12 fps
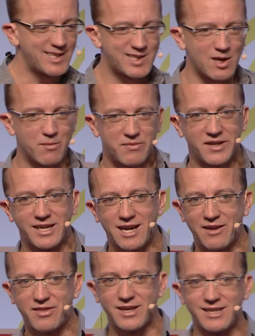something
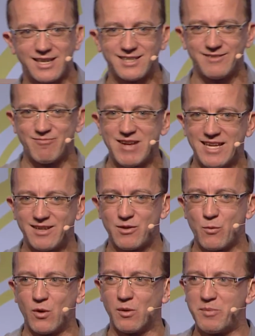I think that
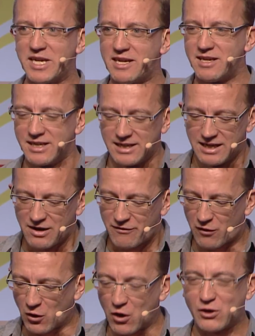will be
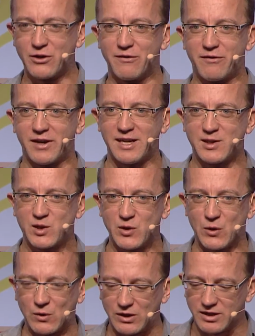forgotten very
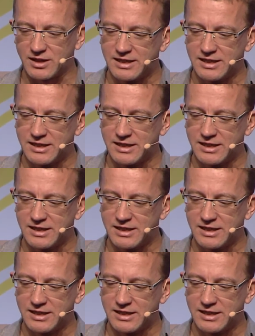soon.